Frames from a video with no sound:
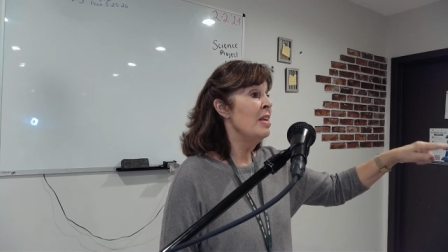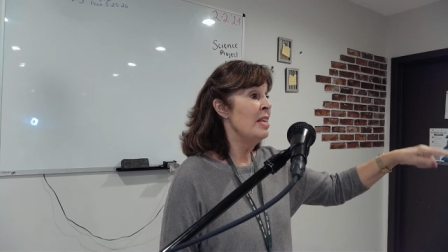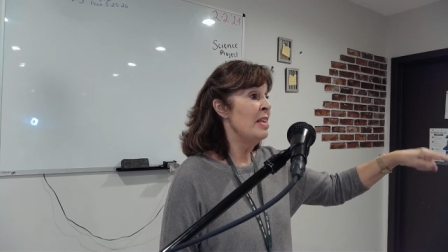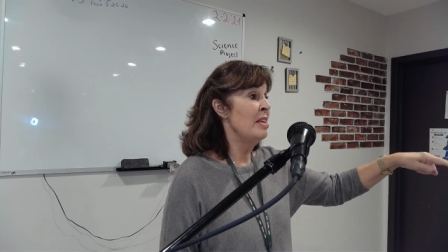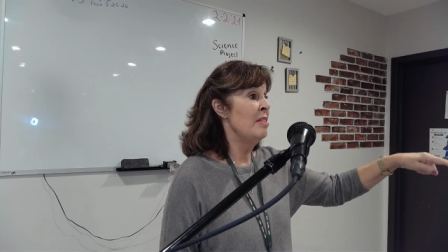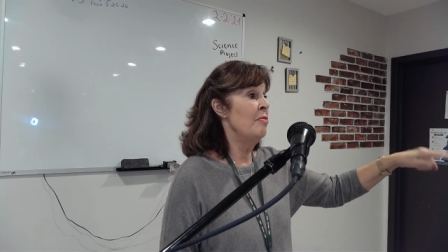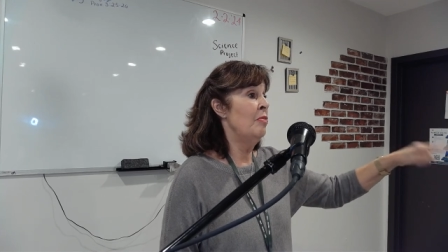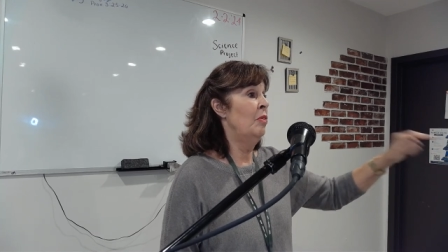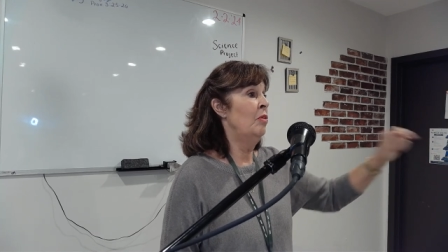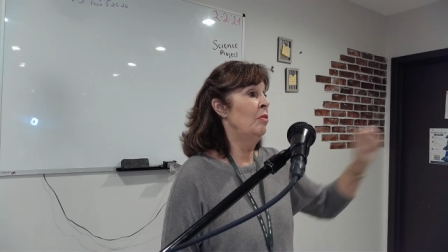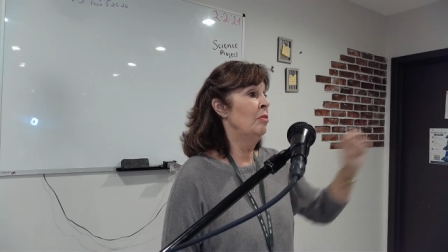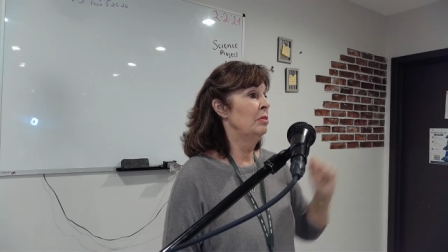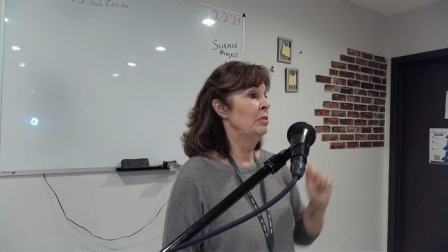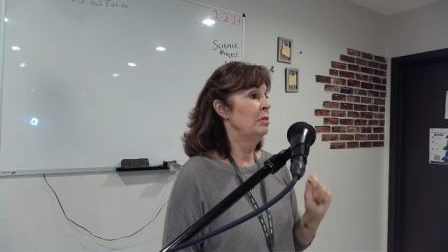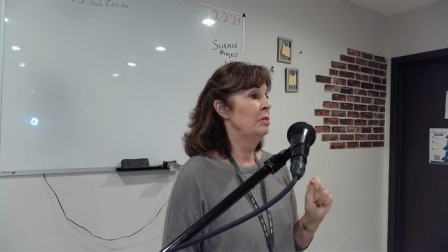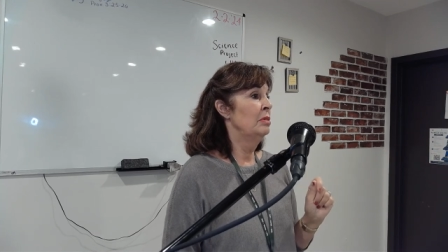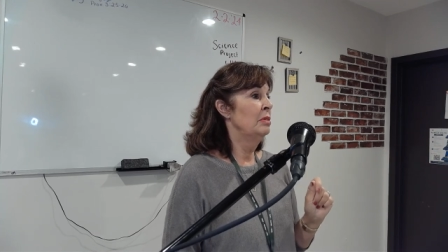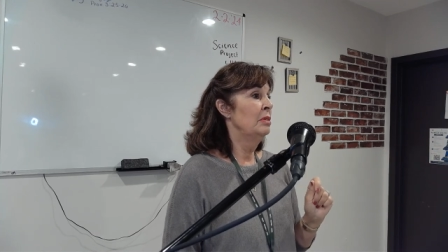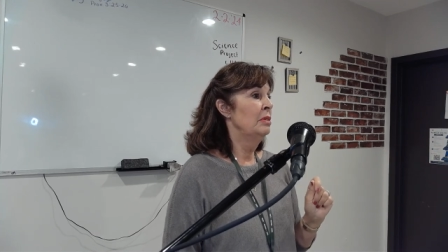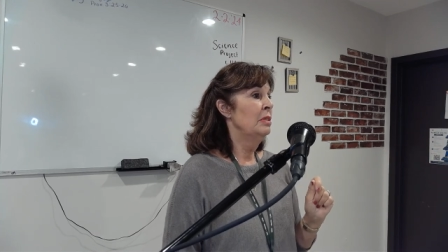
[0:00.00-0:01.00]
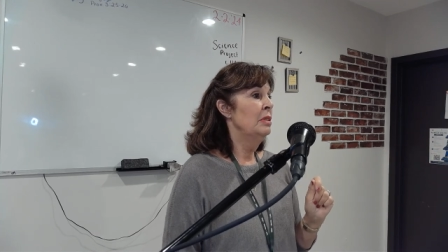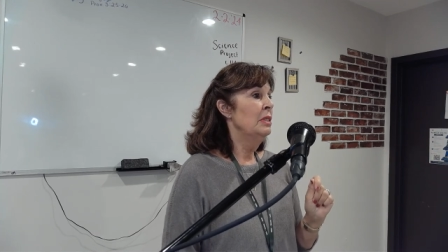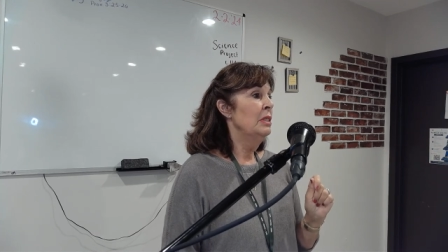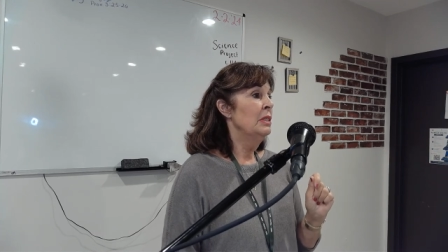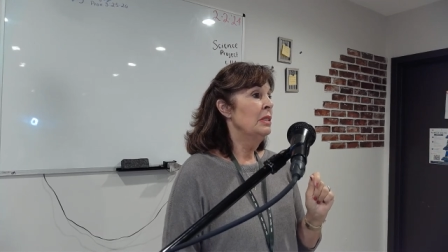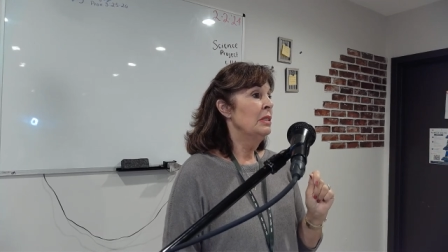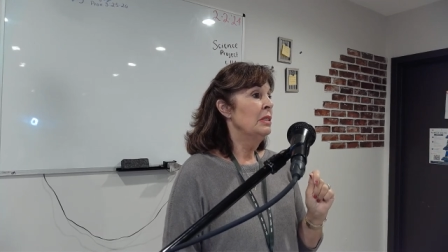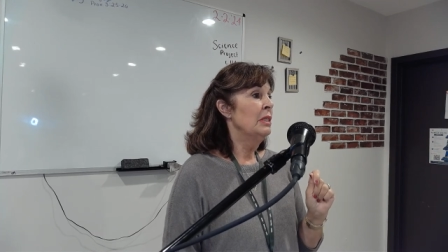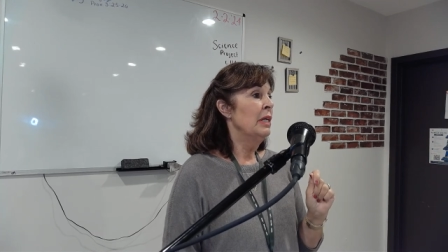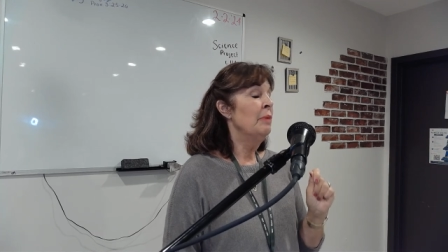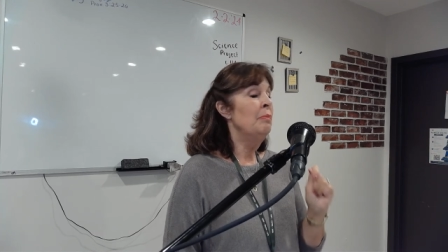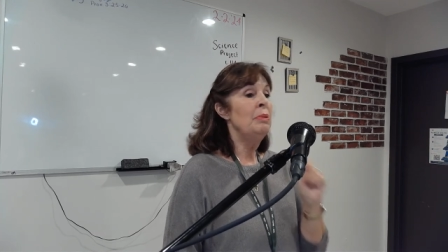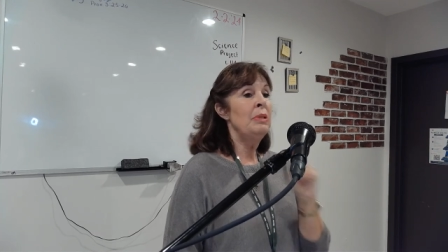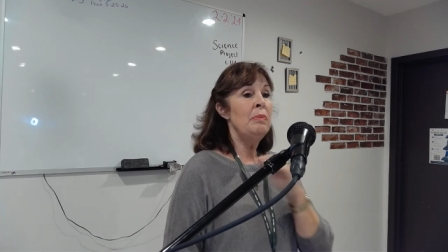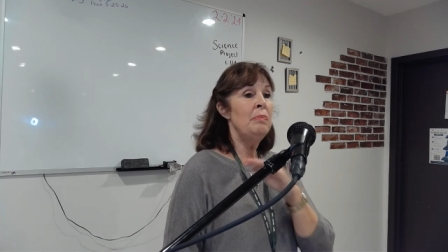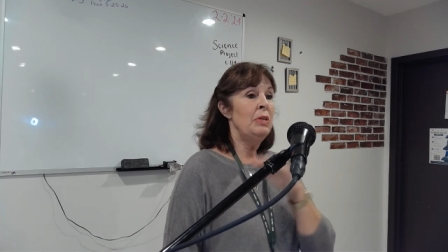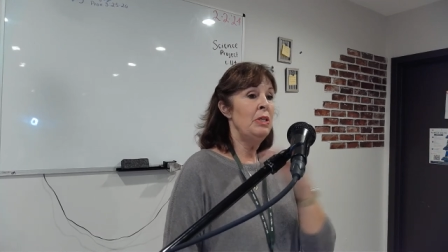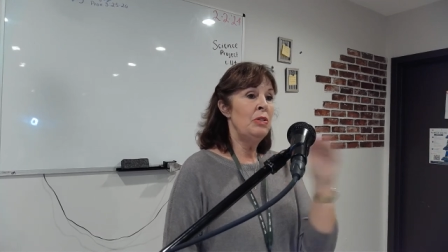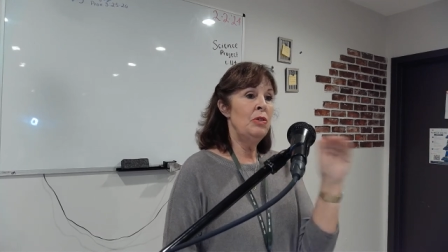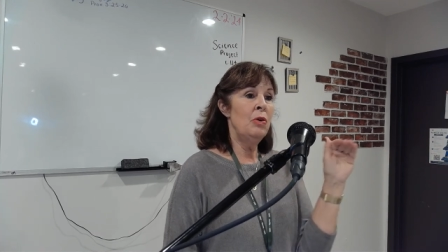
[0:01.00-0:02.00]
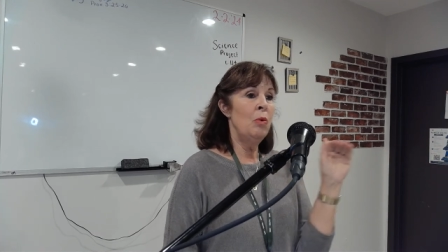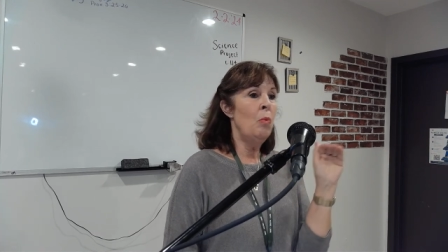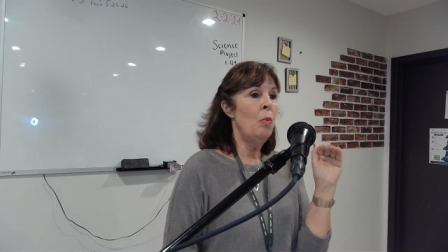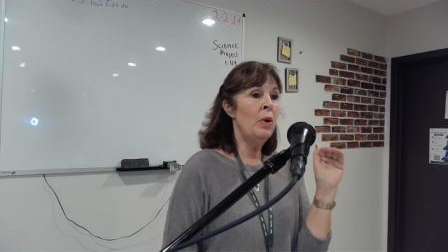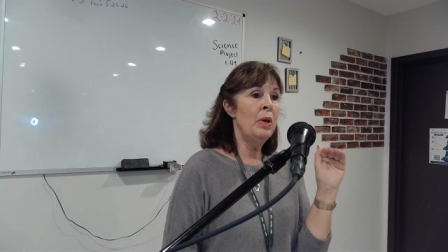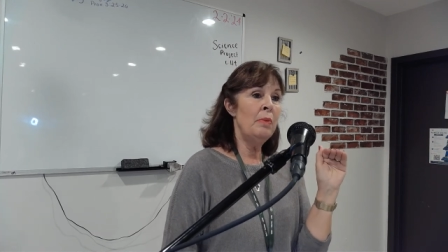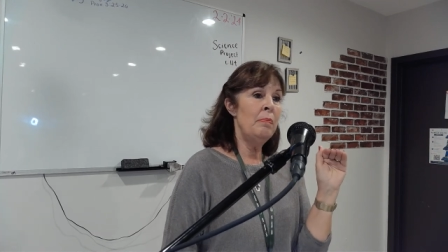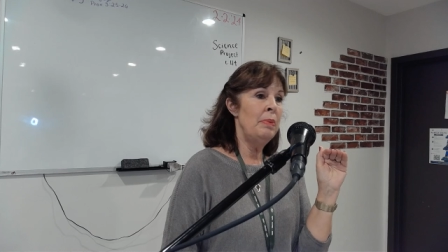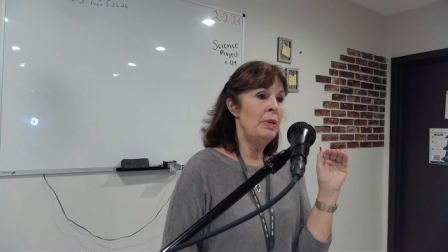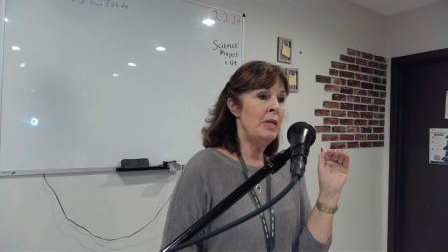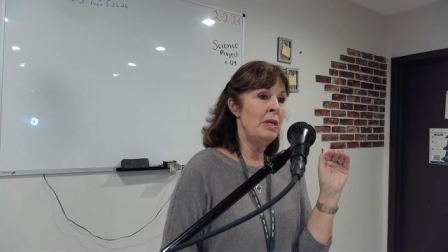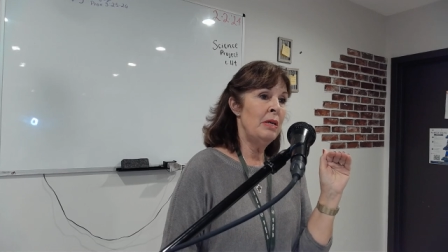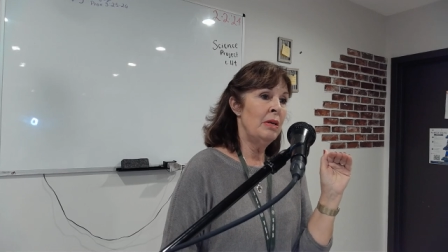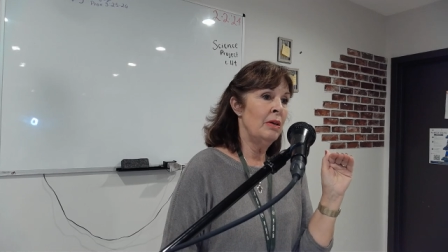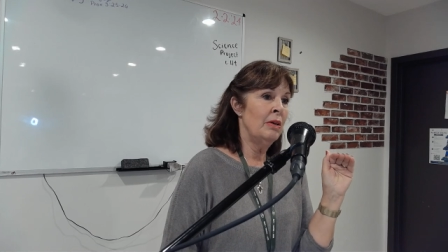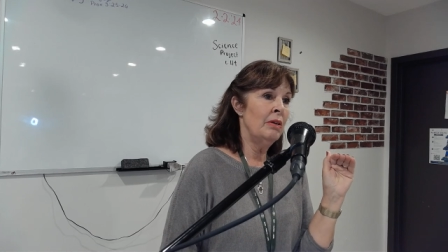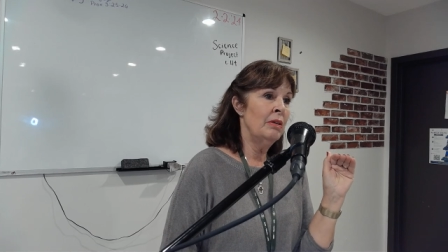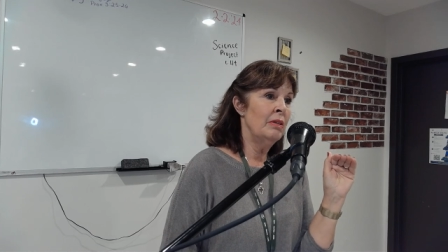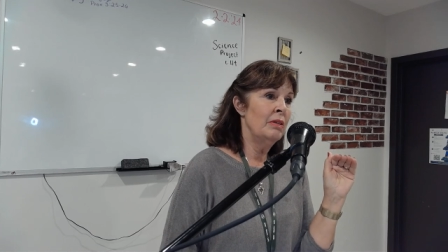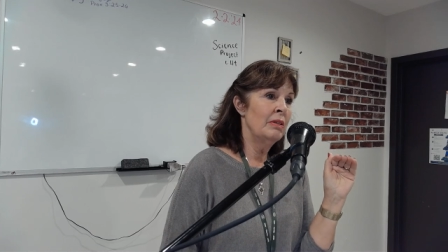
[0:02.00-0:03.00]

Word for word: evil. And believe me, you don't want to be here.